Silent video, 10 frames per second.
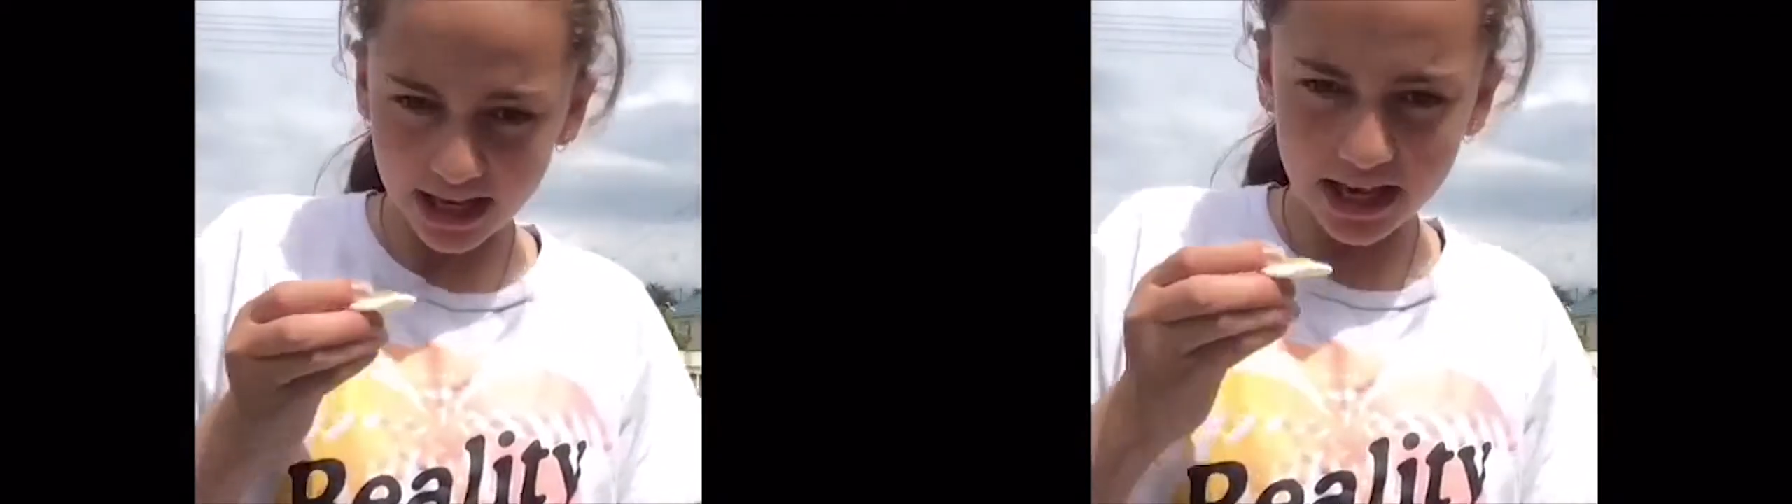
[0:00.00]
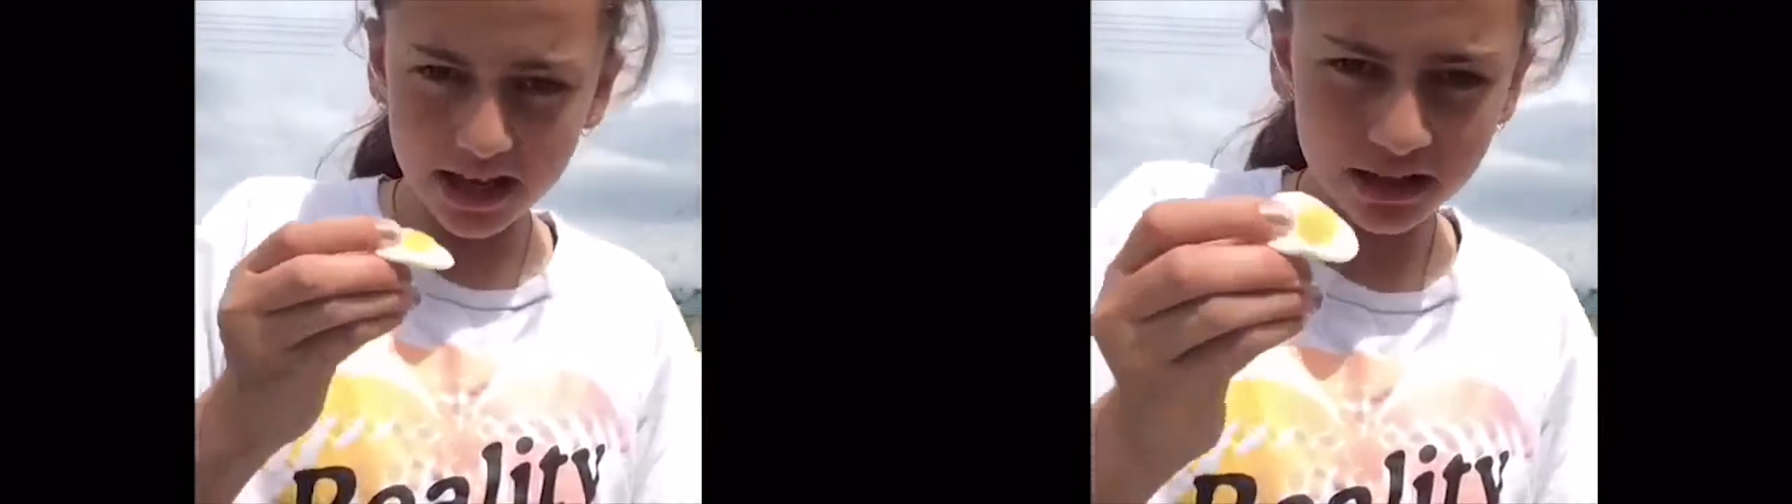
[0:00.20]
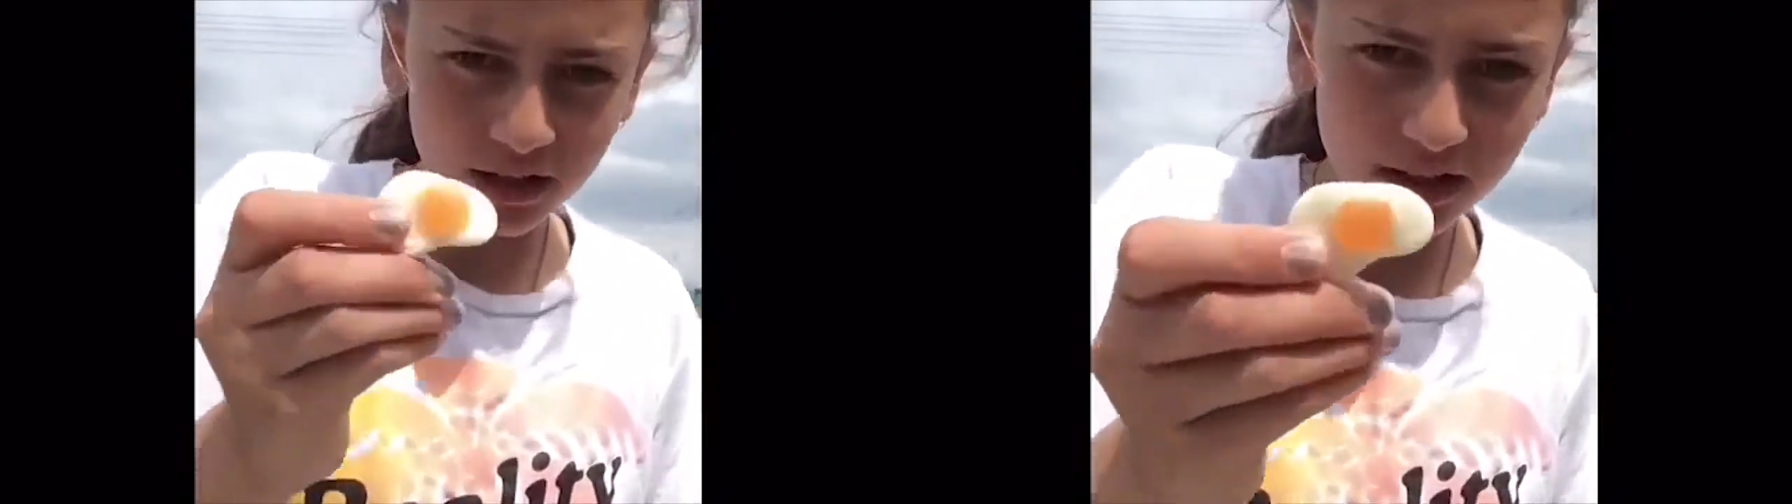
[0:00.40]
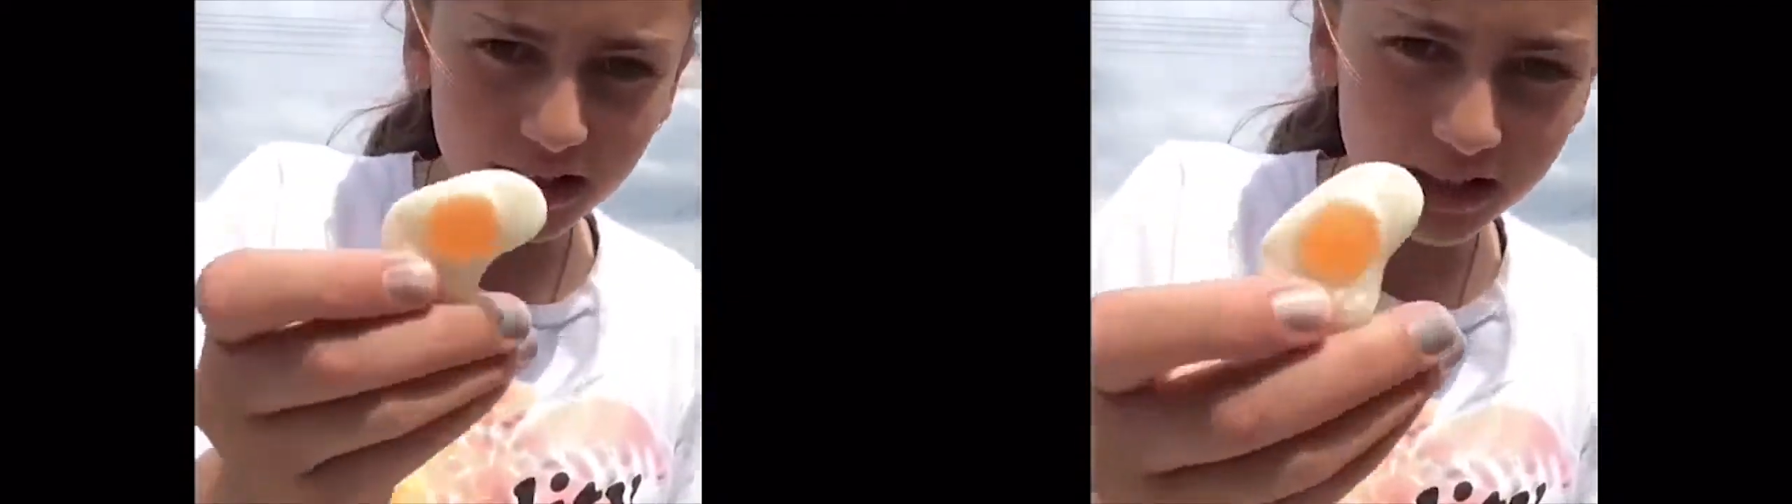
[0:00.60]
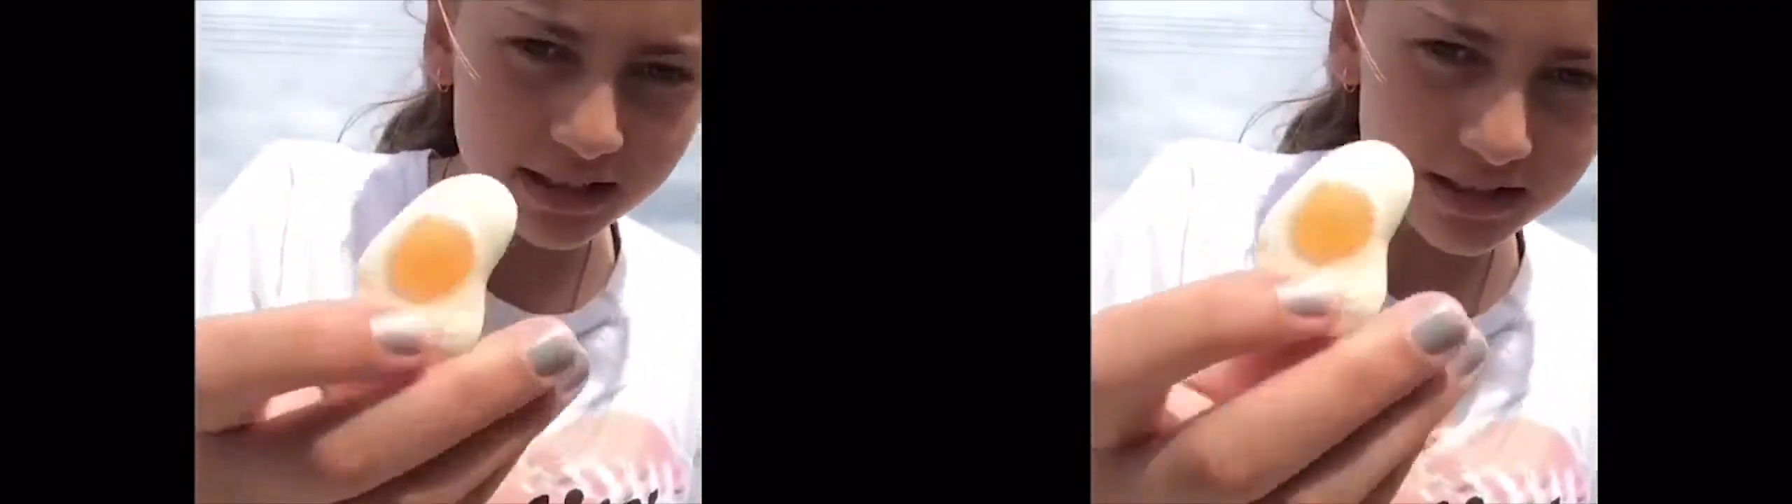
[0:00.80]
egg
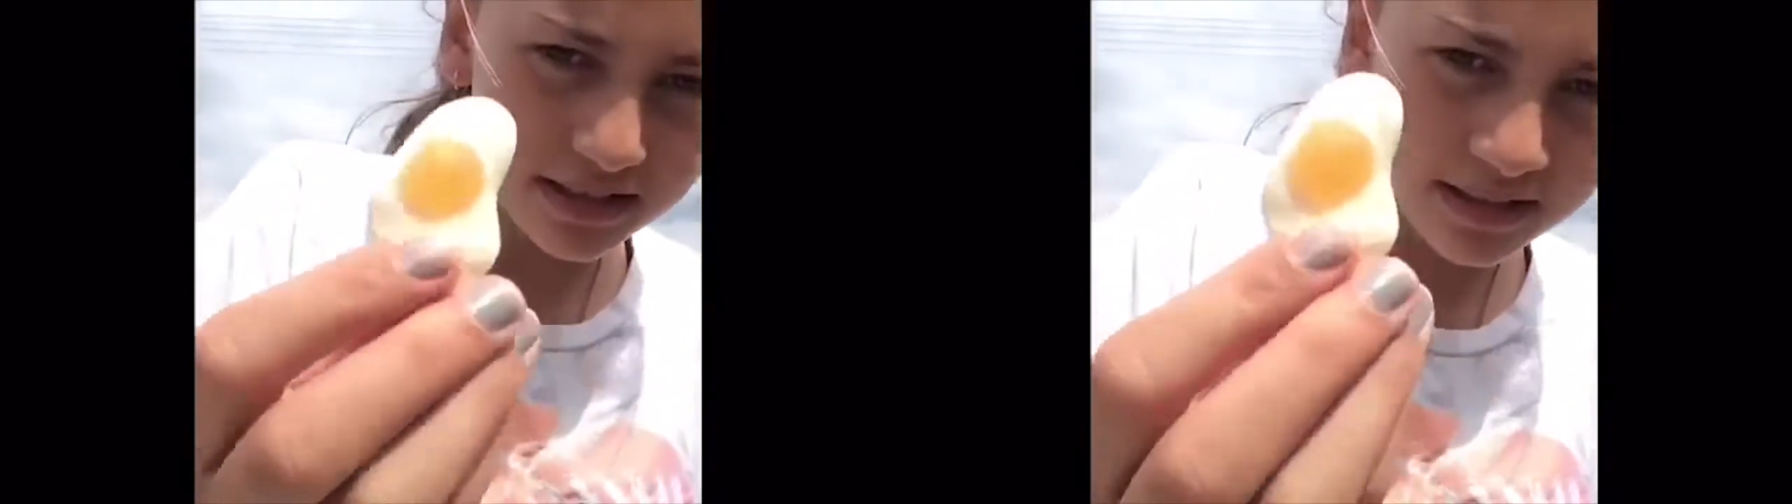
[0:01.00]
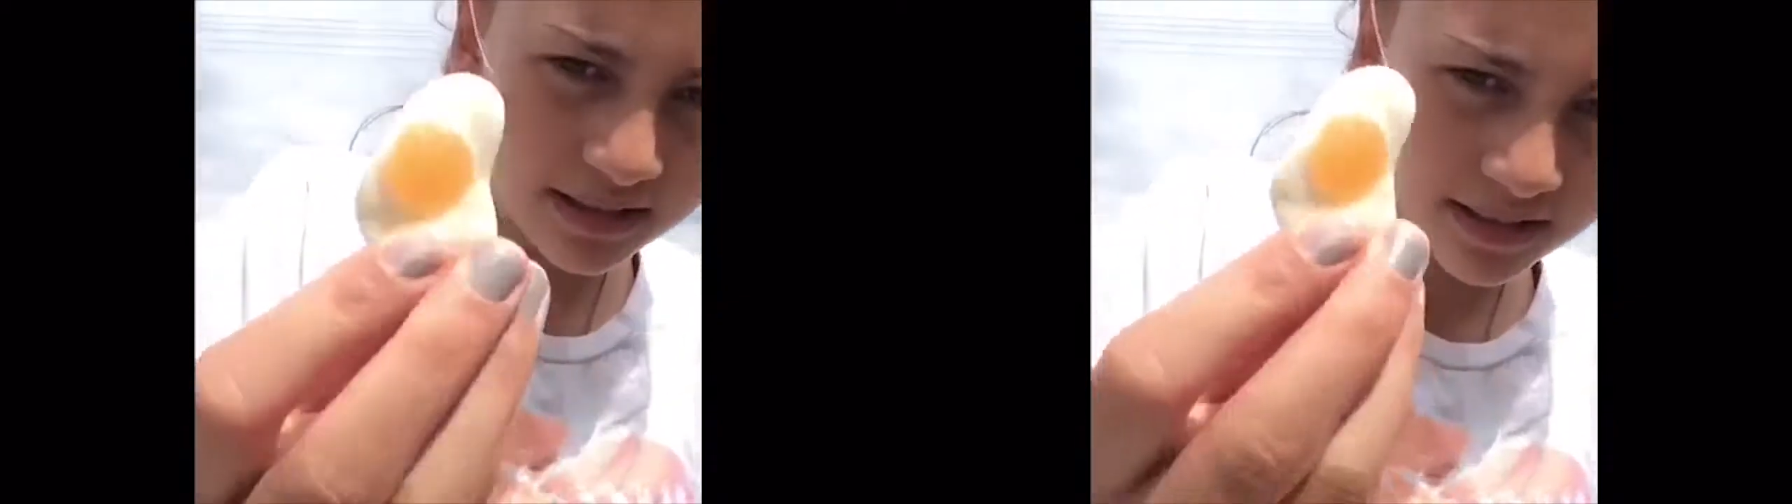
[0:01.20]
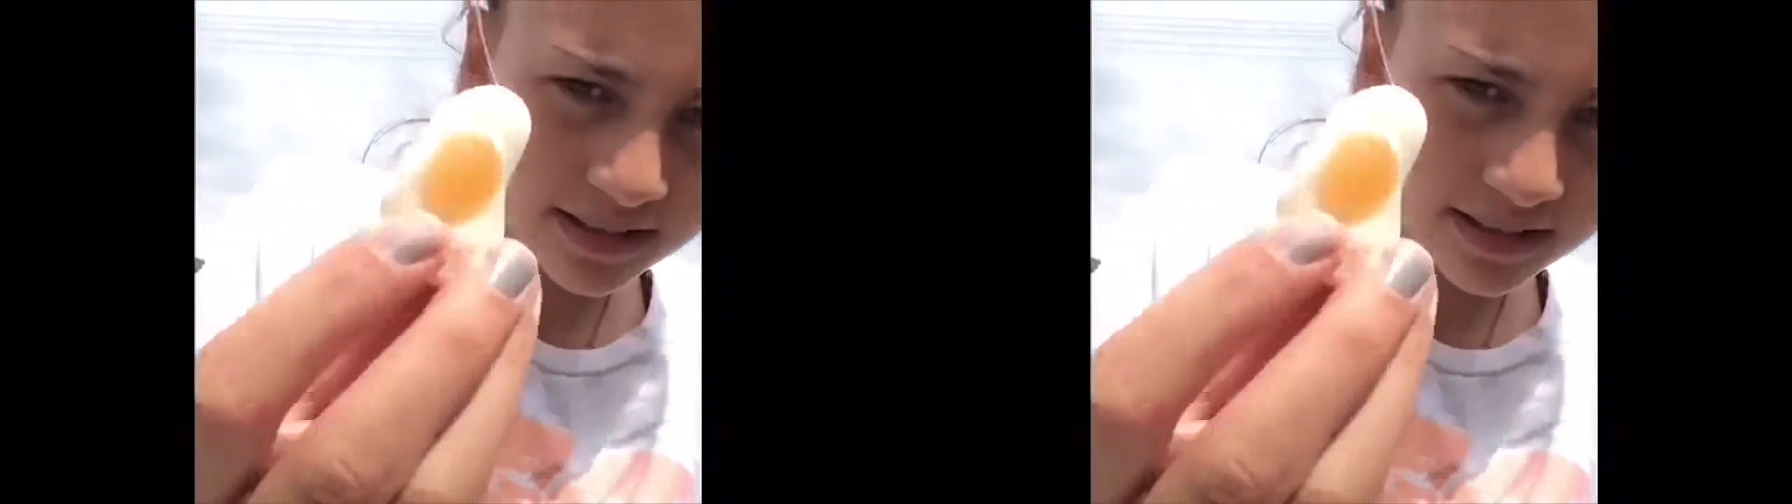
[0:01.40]
lilies.